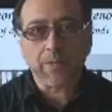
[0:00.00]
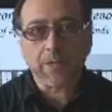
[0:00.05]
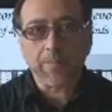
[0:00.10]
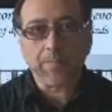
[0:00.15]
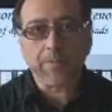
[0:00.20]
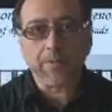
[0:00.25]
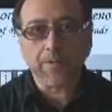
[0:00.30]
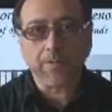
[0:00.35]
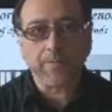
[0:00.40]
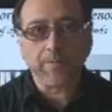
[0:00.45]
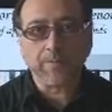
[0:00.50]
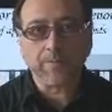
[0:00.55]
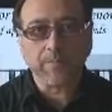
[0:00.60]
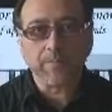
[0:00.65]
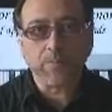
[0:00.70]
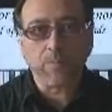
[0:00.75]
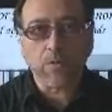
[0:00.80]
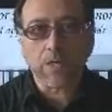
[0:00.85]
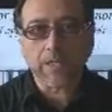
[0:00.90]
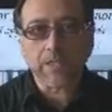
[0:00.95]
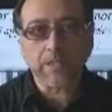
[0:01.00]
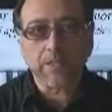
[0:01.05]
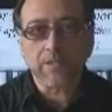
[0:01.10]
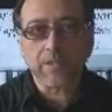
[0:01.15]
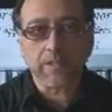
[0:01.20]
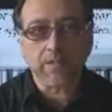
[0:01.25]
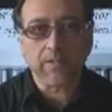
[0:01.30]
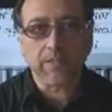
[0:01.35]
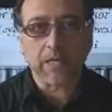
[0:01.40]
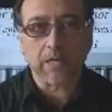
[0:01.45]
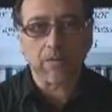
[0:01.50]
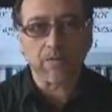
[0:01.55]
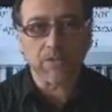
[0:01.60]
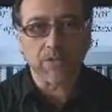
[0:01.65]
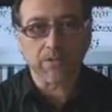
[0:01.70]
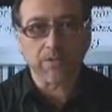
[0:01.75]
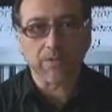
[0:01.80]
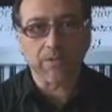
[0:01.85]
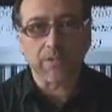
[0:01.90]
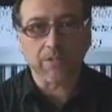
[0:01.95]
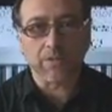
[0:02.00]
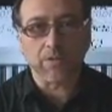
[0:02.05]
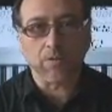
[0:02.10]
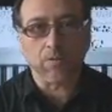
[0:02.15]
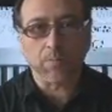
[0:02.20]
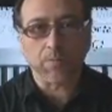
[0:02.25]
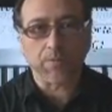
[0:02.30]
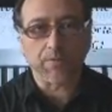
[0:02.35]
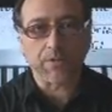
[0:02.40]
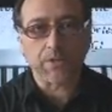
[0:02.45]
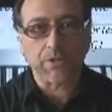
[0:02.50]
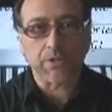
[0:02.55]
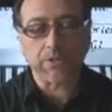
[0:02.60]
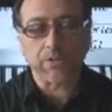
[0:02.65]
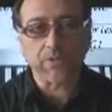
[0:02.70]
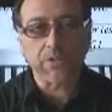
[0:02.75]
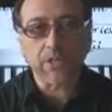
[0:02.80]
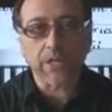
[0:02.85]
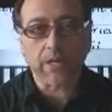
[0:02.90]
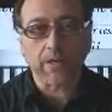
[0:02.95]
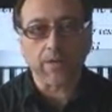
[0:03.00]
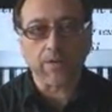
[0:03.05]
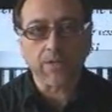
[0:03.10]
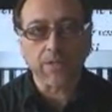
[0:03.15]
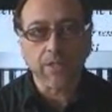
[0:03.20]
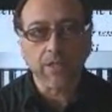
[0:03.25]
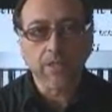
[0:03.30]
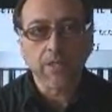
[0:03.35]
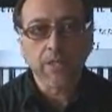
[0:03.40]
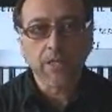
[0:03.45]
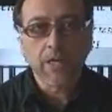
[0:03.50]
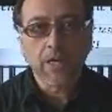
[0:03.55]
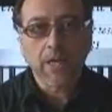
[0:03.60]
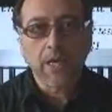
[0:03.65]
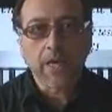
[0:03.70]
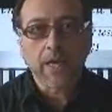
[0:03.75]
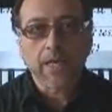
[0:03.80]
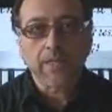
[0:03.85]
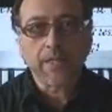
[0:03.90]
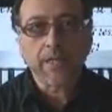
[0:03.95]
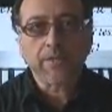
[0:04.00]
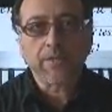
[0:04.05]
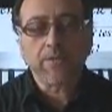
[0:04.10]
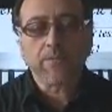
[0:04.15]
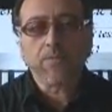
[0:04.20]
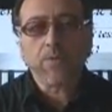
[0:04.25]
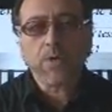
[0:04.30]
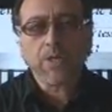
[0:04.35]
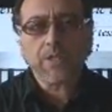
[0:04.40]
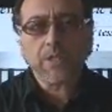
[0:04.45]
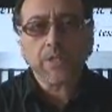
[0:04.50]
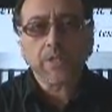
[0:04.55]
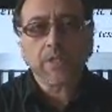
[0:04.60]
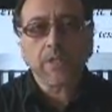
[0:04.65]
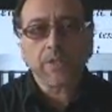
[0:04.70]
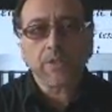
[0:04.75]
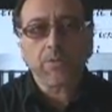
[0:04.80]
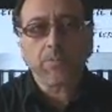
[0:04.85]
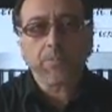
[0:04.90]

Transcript: maybe 1 in 10,000 in all professional singers. That the voices that's